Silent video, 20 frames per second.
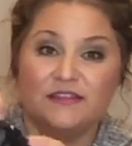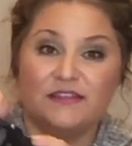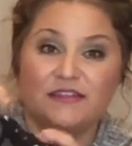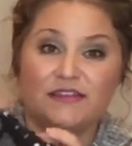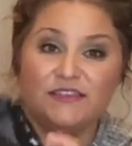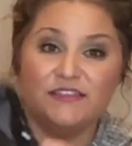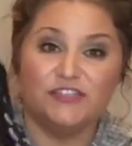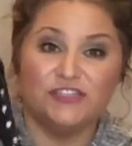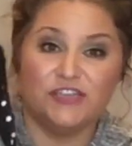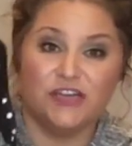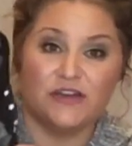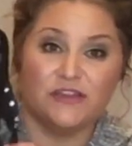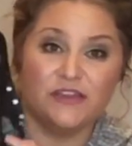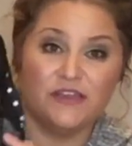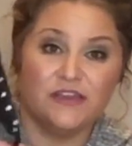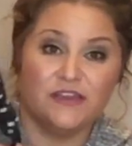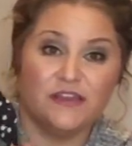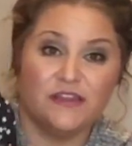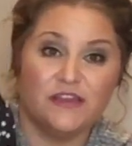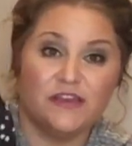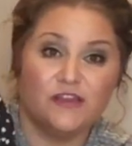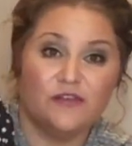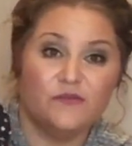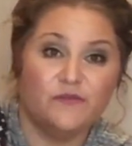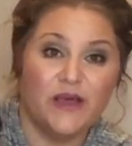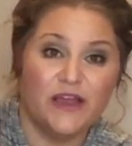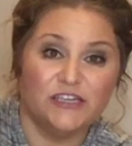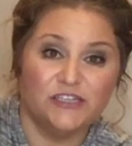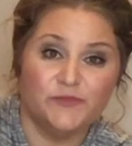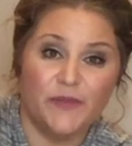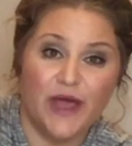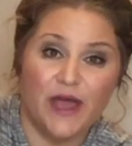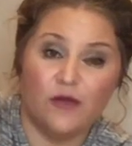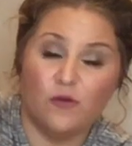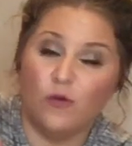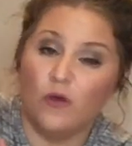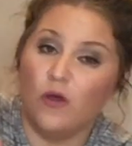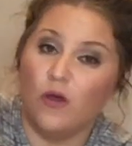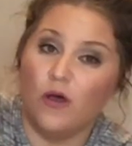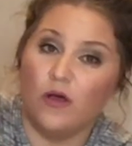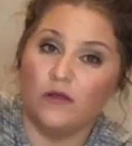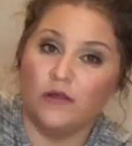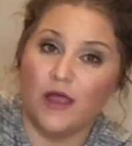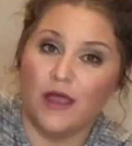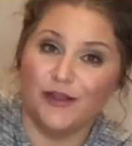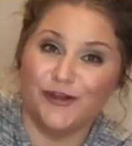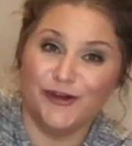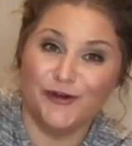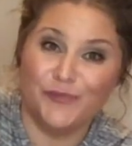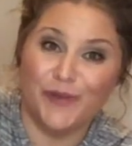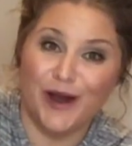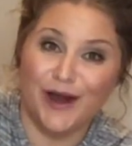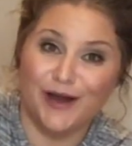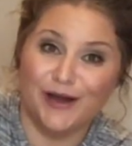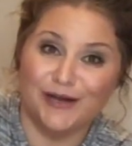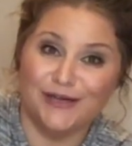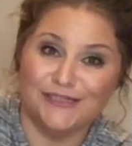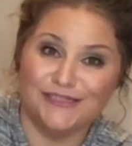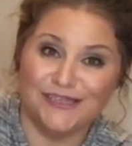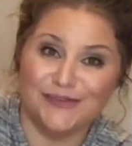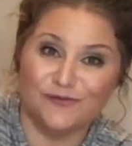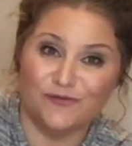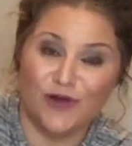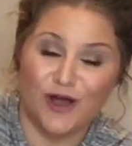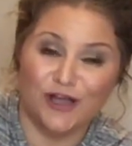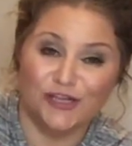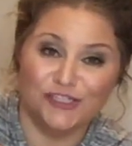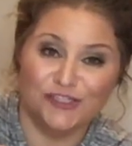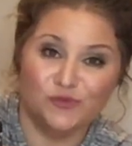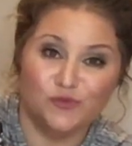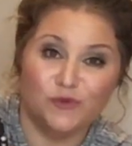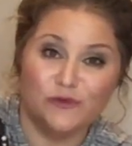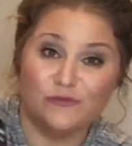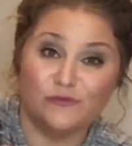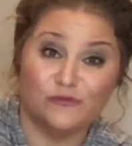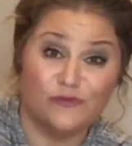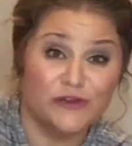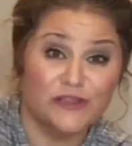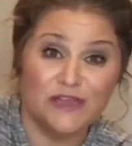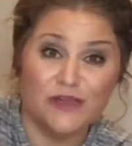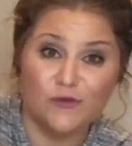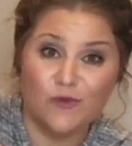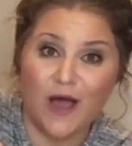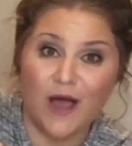This darling little mesh bag will hold all your parts and wash really